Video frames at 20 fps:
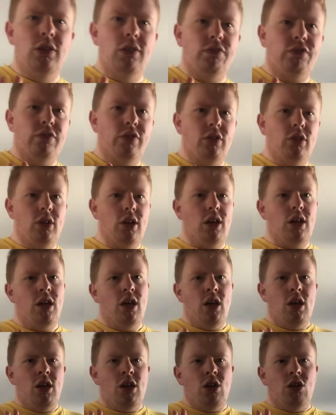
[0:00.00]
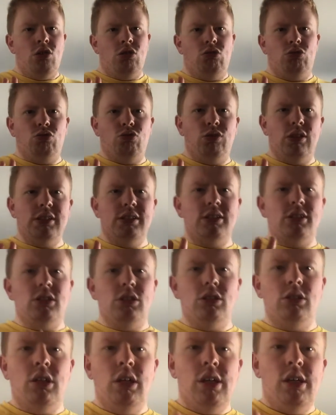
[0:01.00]
of the
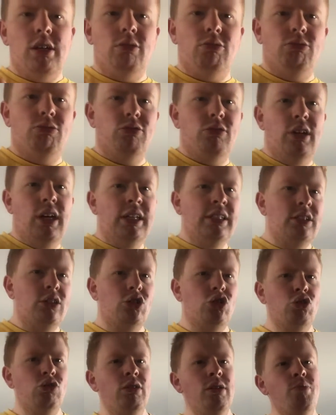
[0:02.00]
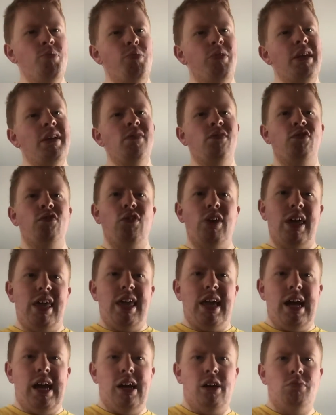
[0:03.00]
wizard, let's do a brief
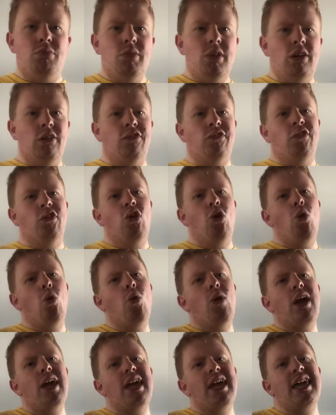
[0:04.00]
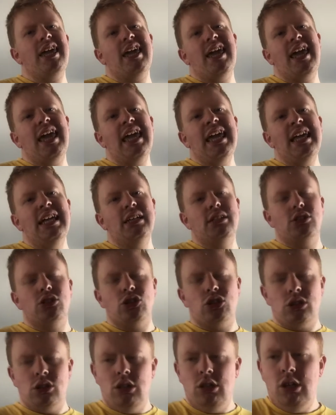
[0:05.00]
recap of who he
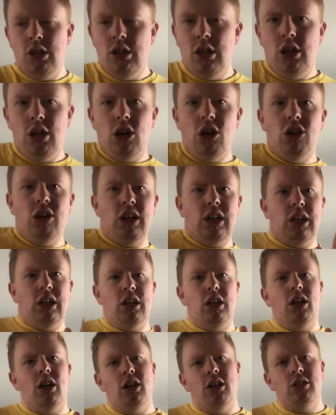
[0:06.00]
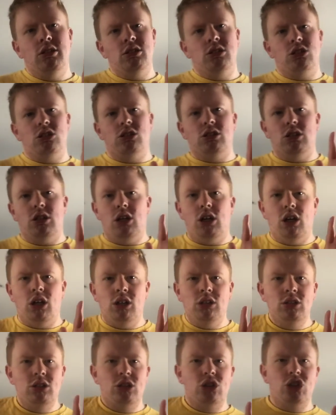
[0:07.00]
is.
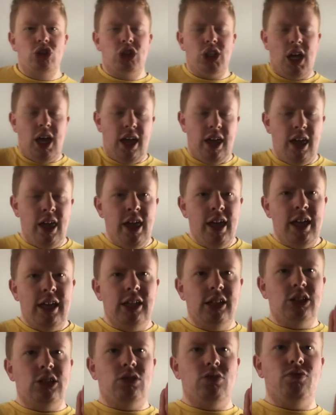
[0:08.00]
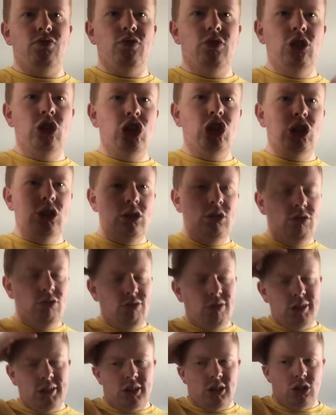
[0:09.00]
Koschei is a Russian
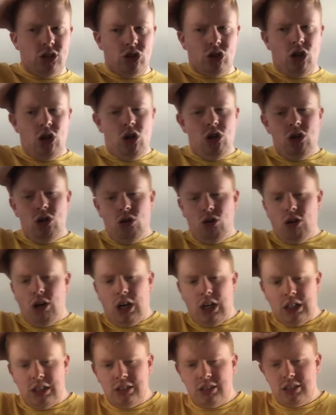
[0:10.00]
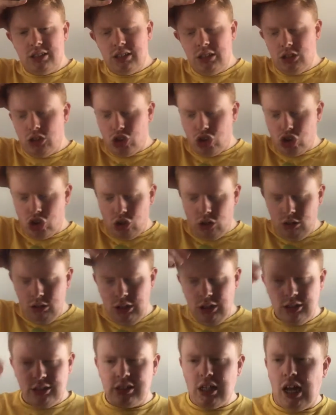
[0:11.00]
wizard who hides his soul
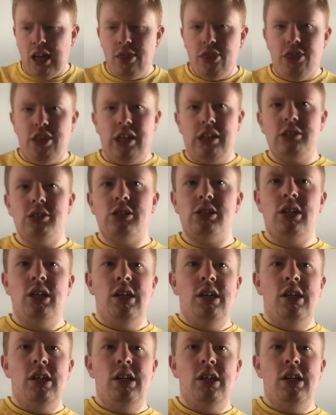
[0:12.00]
inside things.